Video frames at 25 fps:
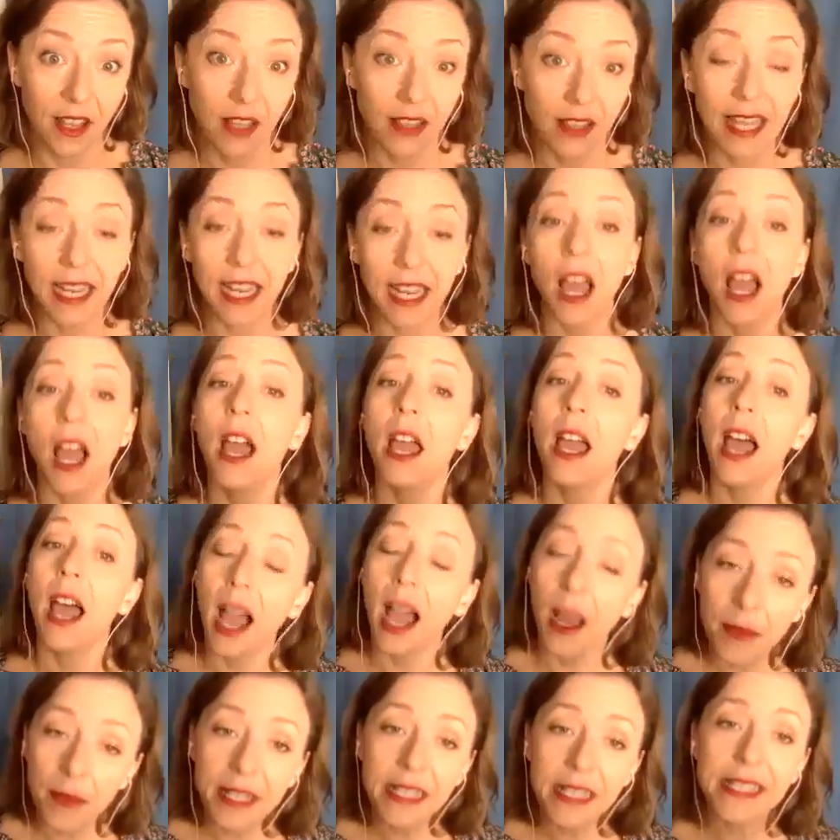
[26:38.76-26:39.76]
Like,
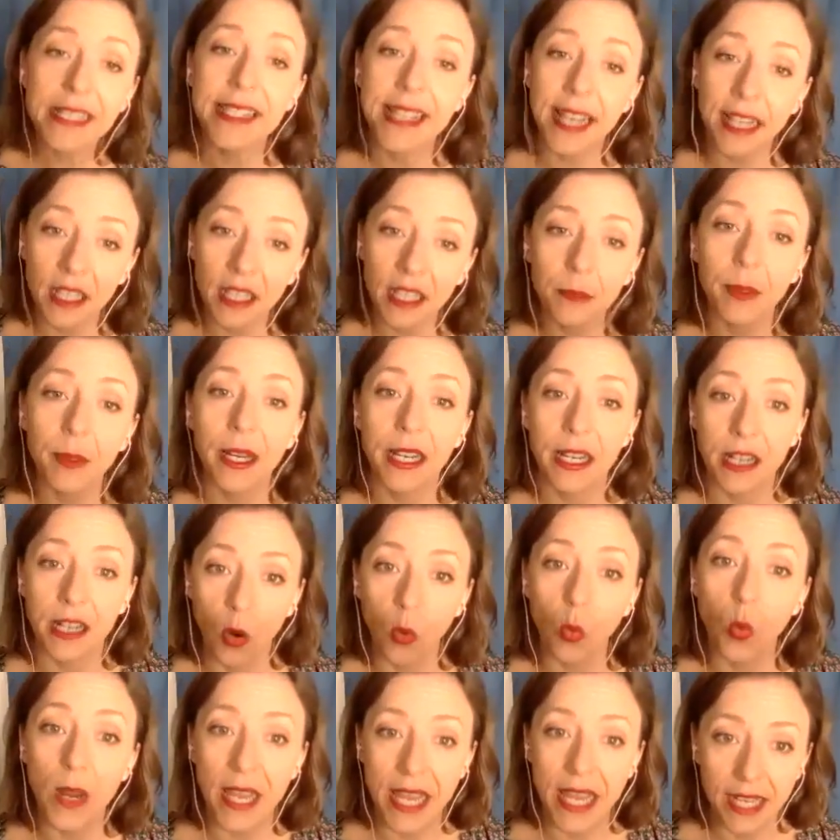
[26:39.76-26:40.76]
I'm going to celebrate a
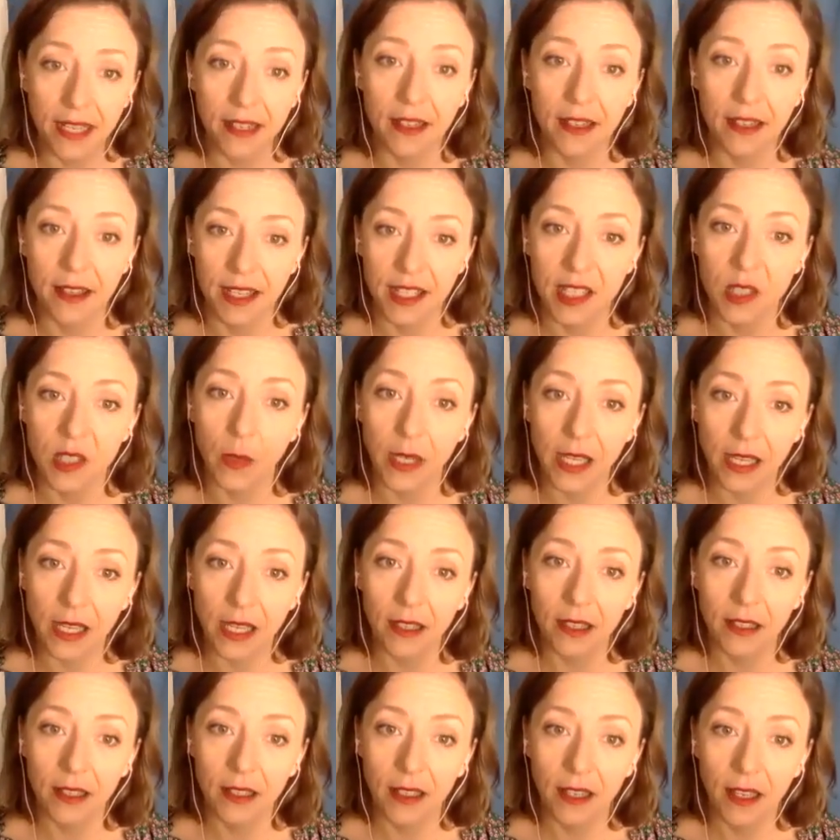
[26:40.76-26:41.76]
win this week.
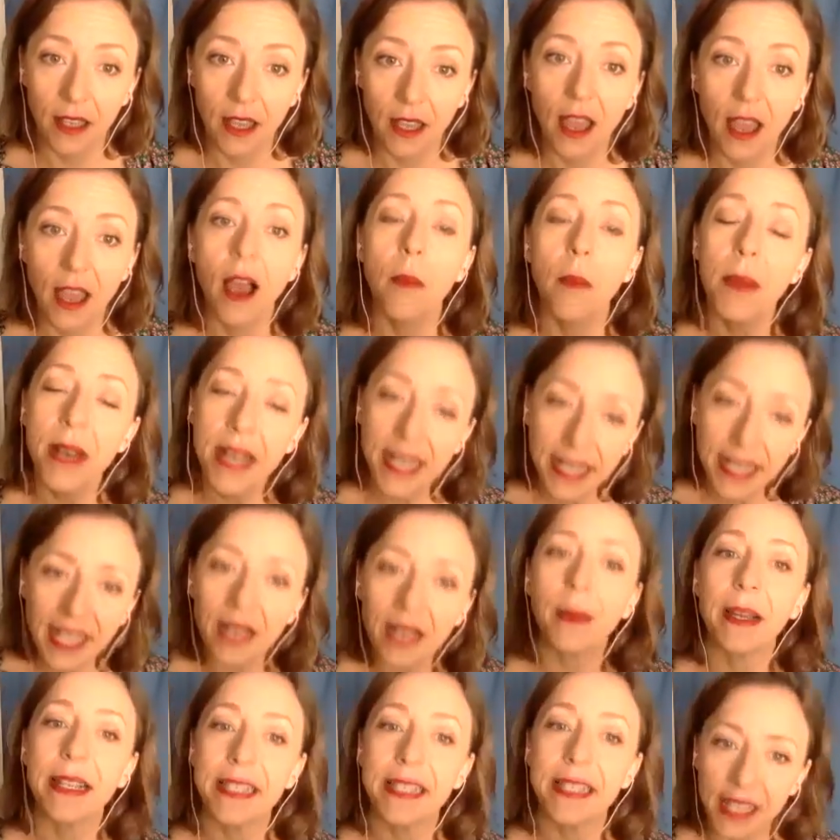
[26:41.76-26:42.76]
I'm going to
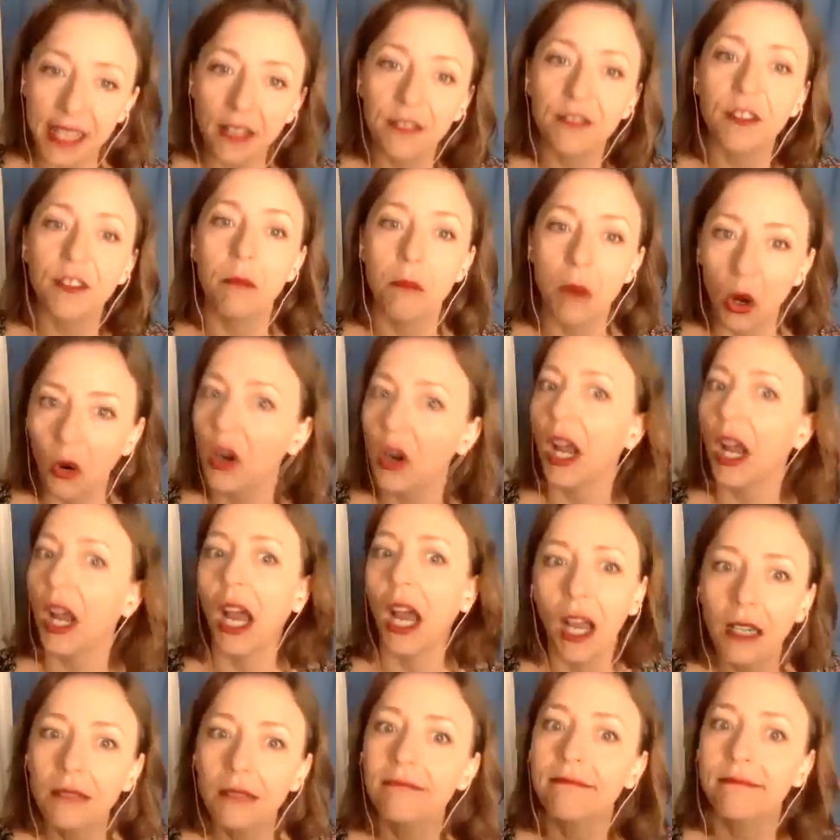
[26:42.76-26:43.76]
get myself a
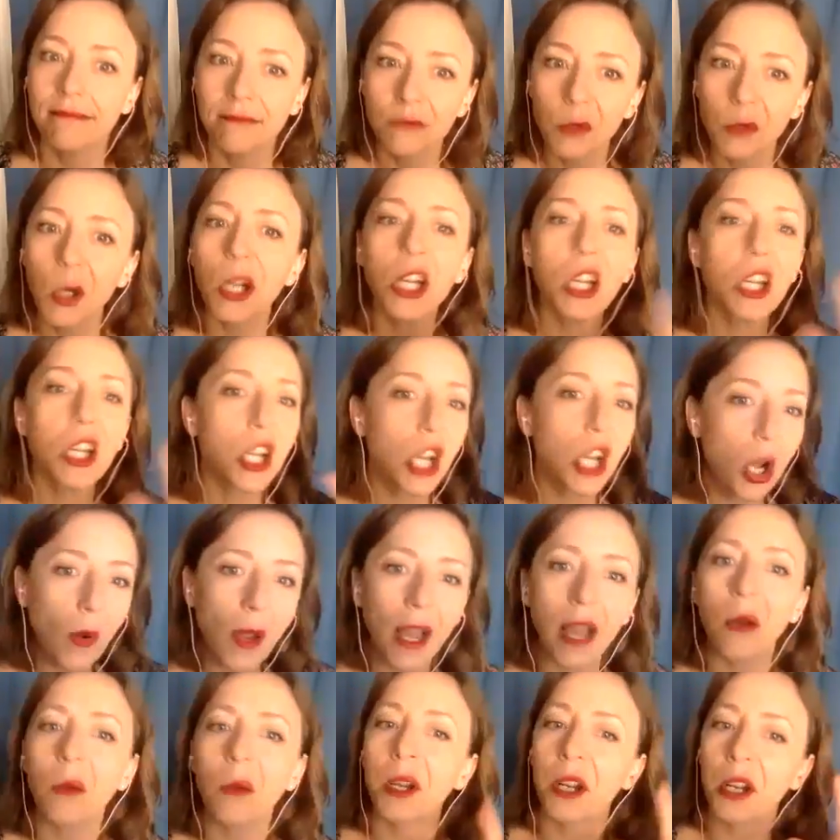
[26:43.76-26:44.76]
mocha. We're going to go
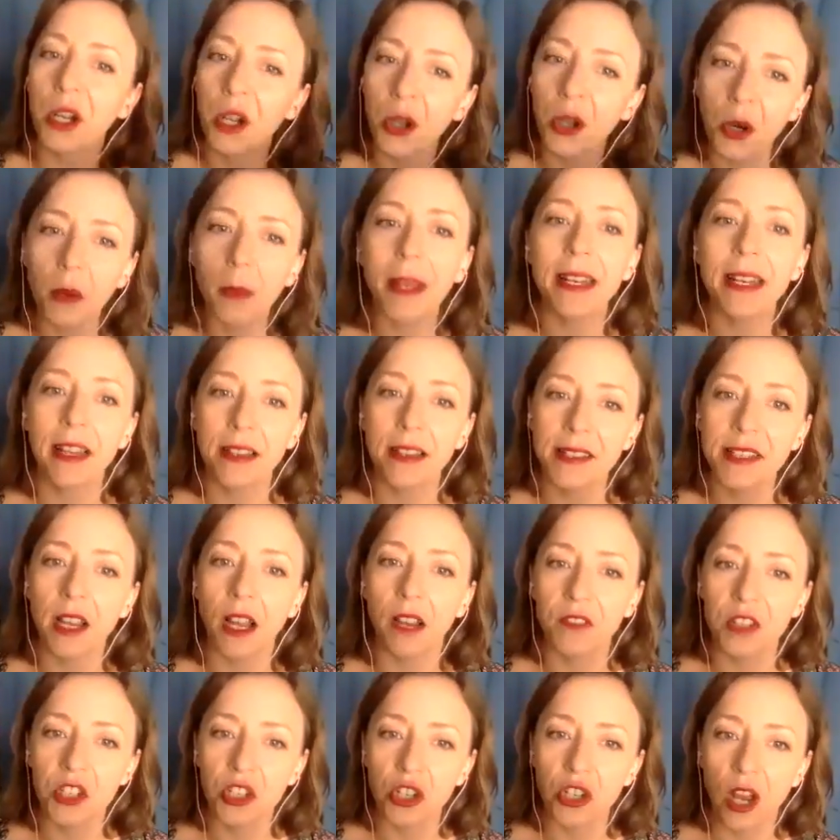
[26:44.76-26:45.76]
out, we're going to go to my nice
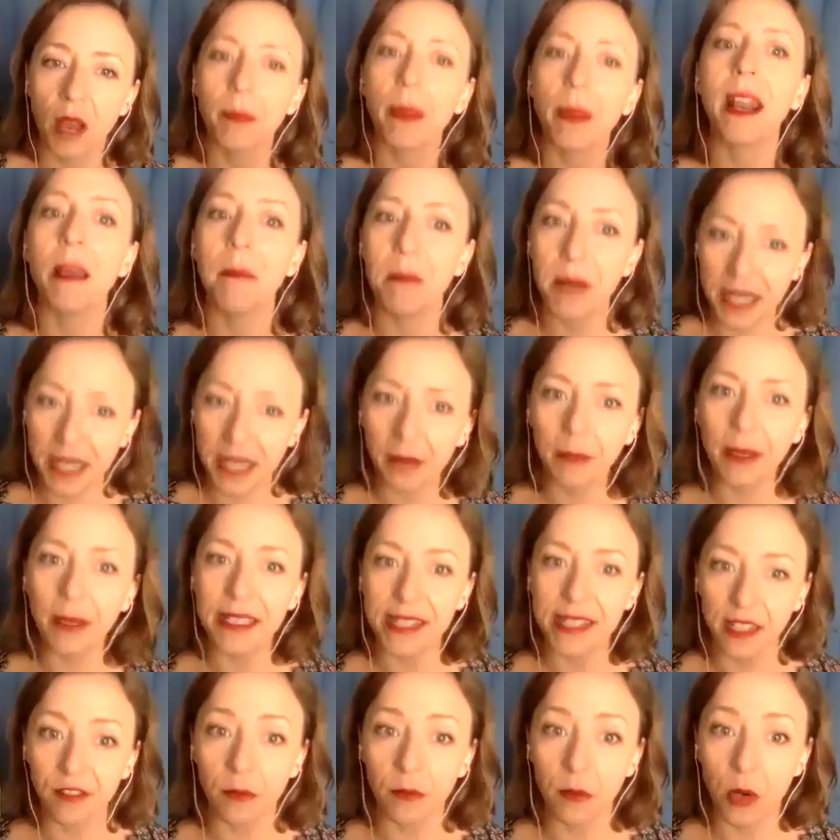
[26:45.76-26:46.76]
coffee shop, and I'm going to get
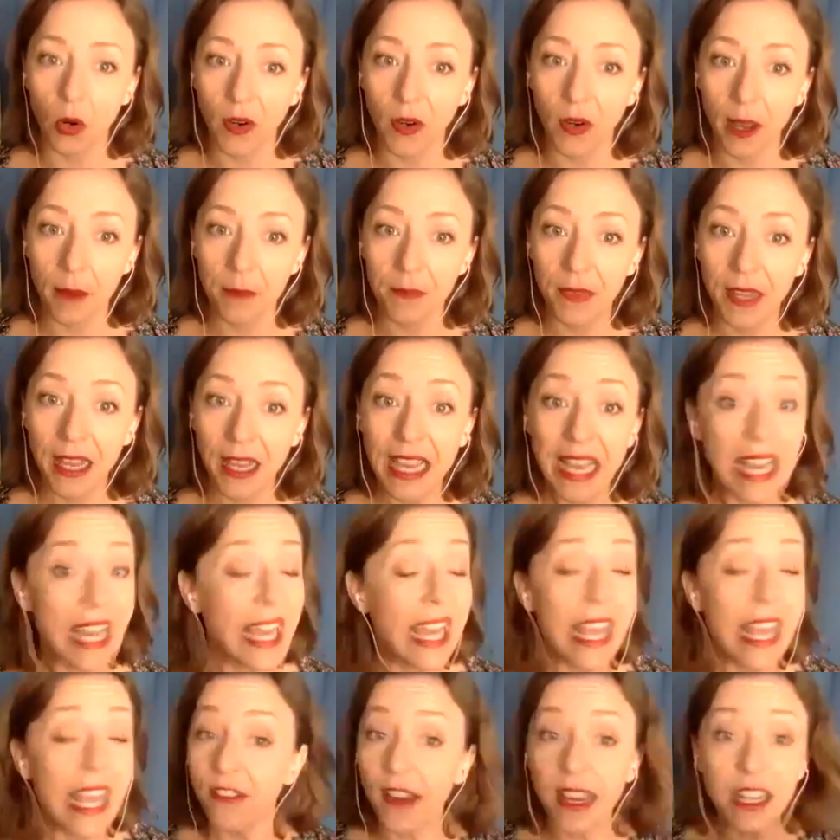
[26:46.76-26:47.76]
myself a mocha.
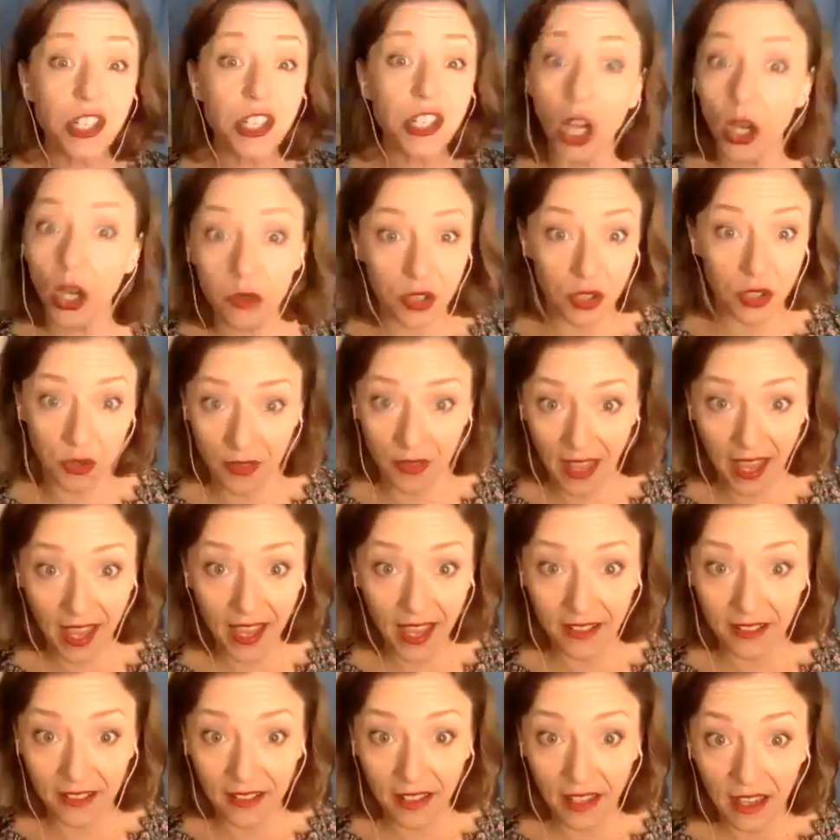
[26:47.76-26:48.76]
If I don't do
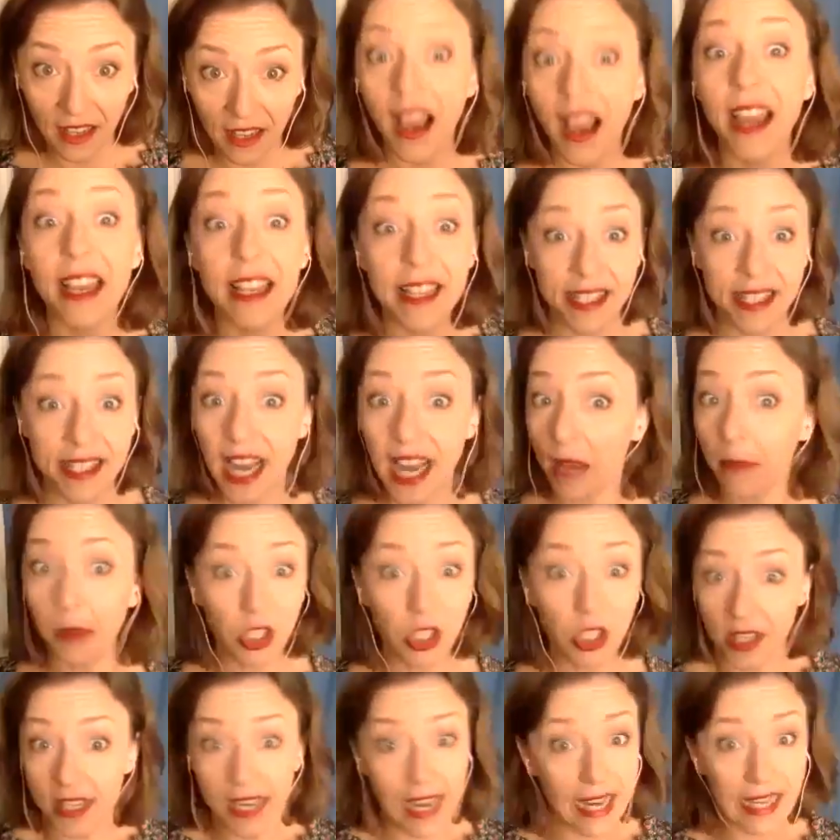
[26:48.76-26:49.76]
that, I
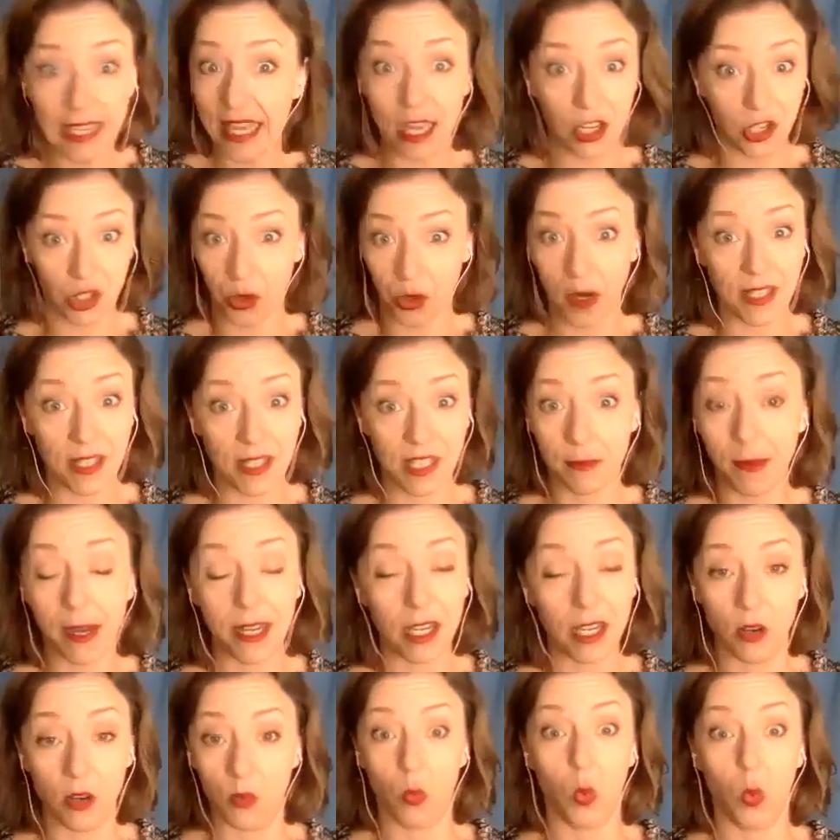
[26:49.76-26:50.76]
establish that I can't trust my
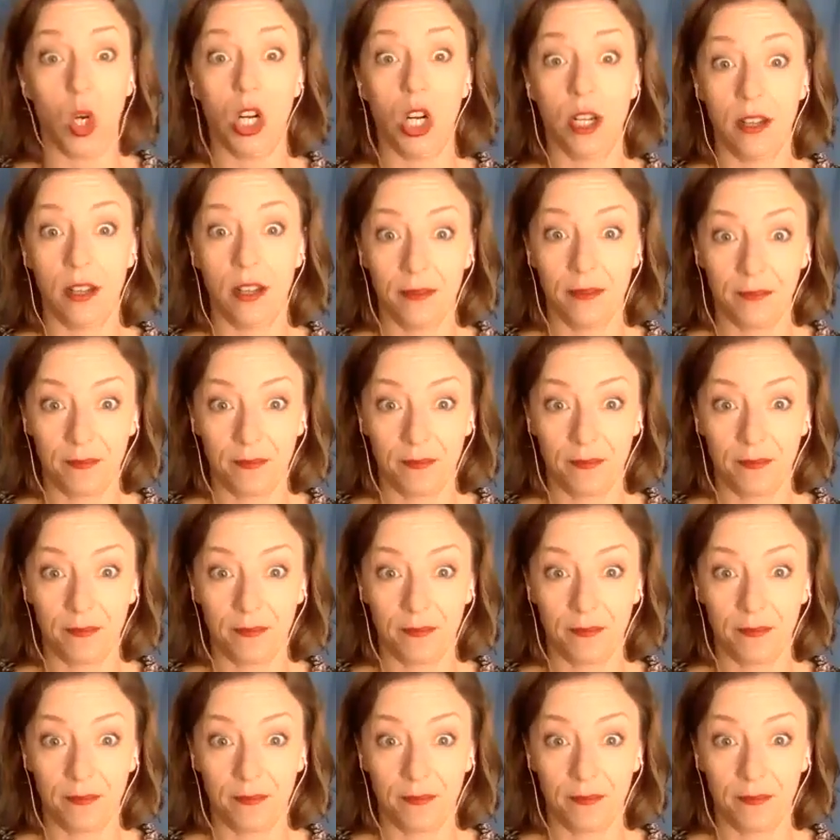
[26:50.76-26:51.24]
own word.